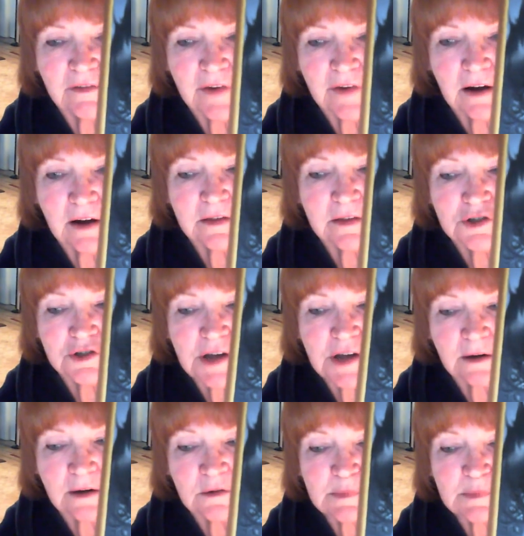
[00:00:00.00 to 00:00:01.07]
out of the
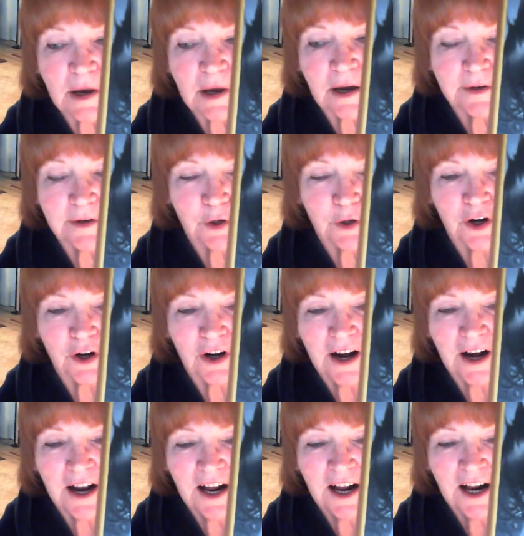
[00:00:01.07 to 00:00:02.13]
shadows behind her.
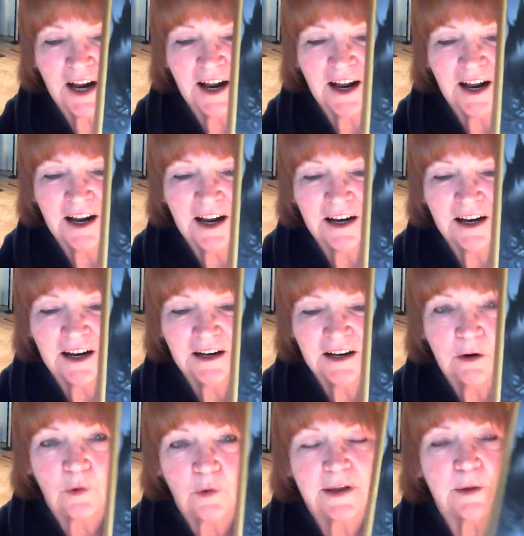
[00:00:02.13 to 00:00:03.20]

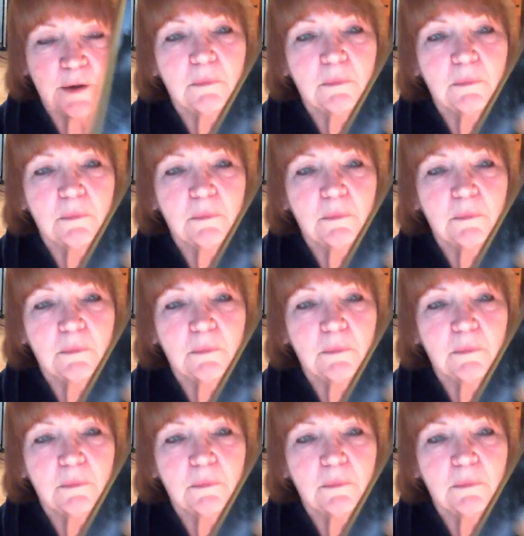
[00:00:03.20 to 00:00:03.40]
Or him.